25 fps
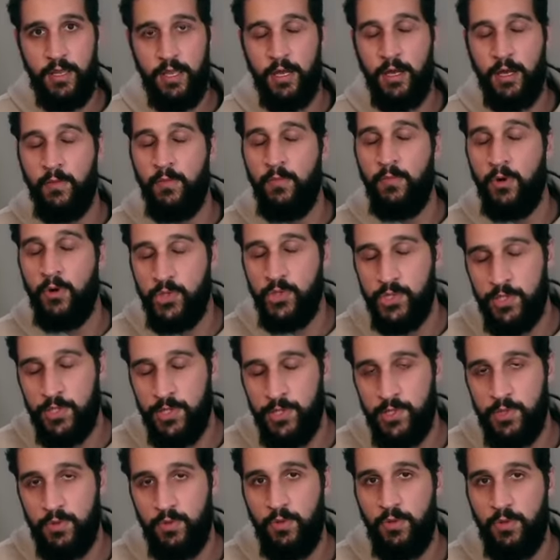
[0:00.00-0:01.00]

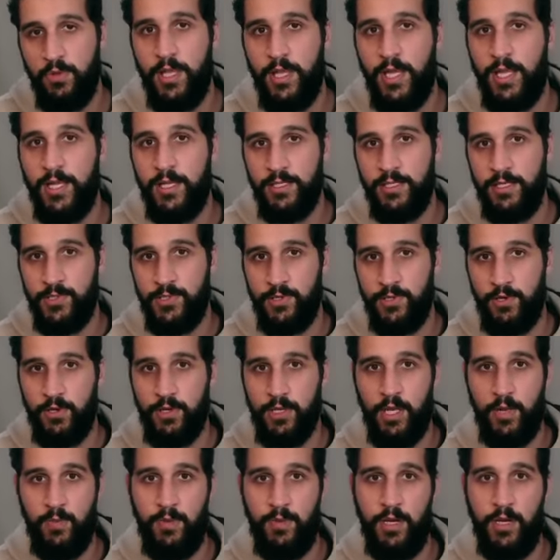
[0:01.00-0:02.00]
emotions will likely start
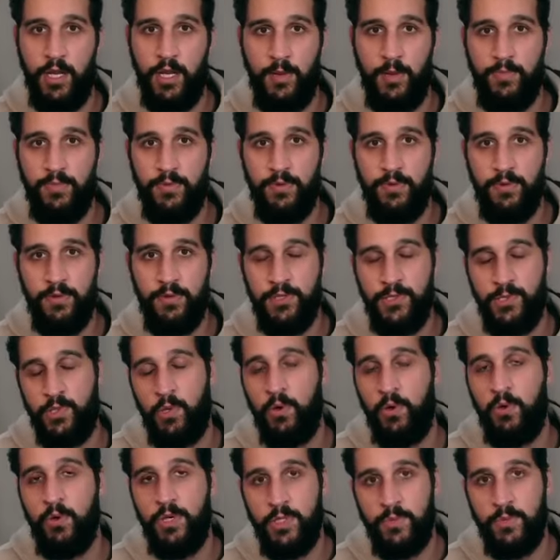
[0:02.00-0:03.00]
coming up,
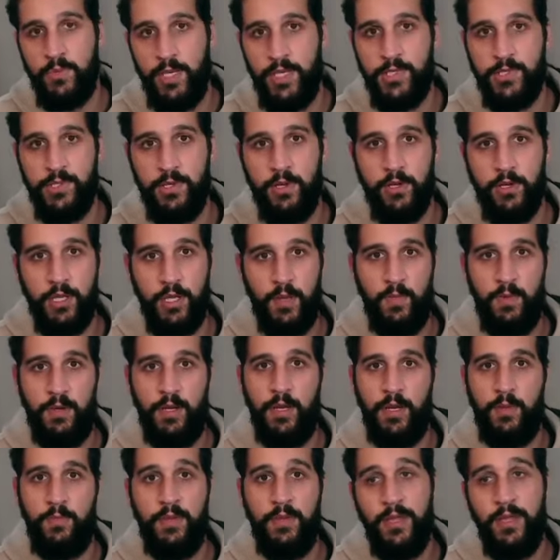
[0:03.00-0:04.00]
stories may start coming
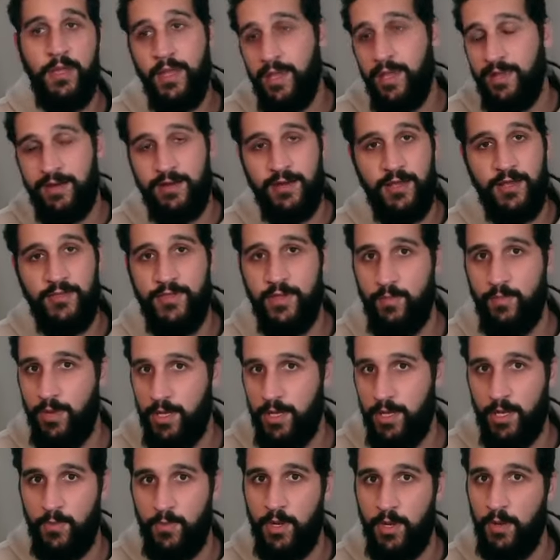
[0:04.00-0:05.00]
up, nothing
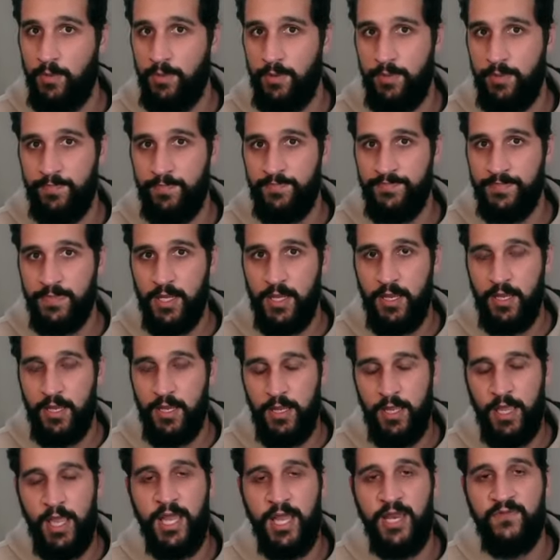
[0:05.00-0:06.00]
might come up.
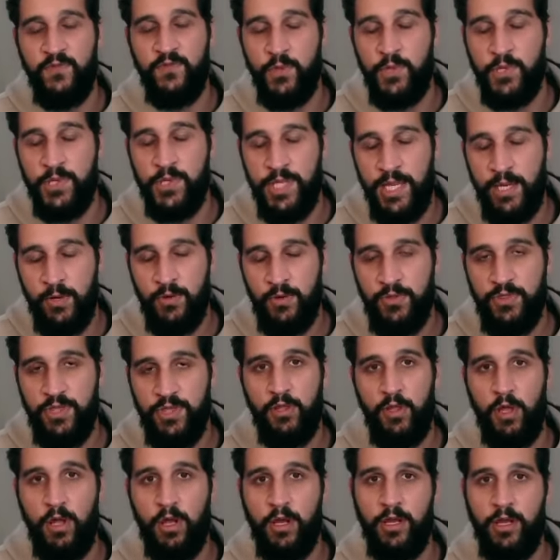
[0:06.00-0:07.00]
And if you stay with it
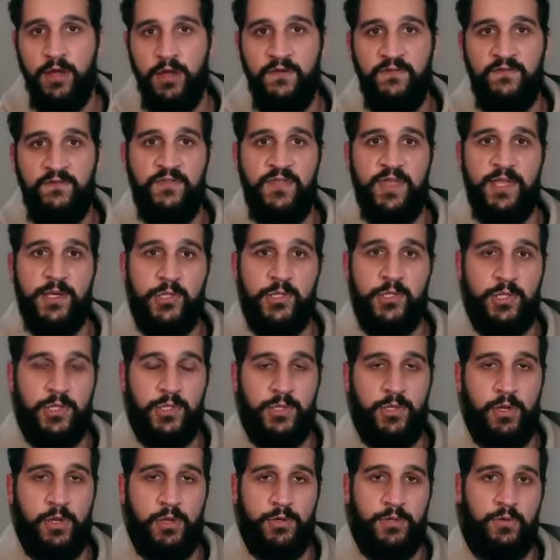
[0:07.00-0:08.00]
long enough, things should
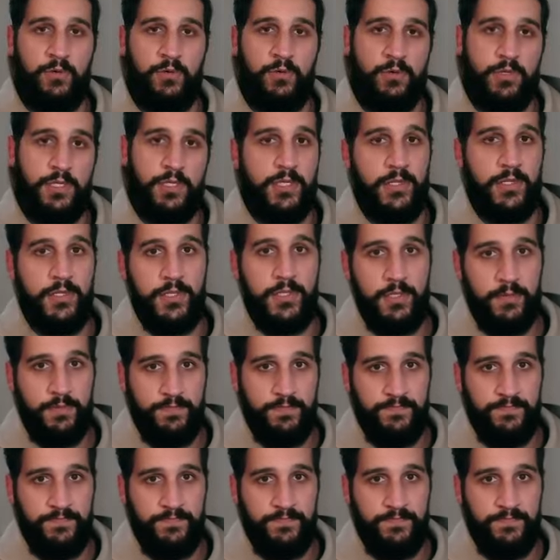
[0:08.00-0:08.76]
start to release.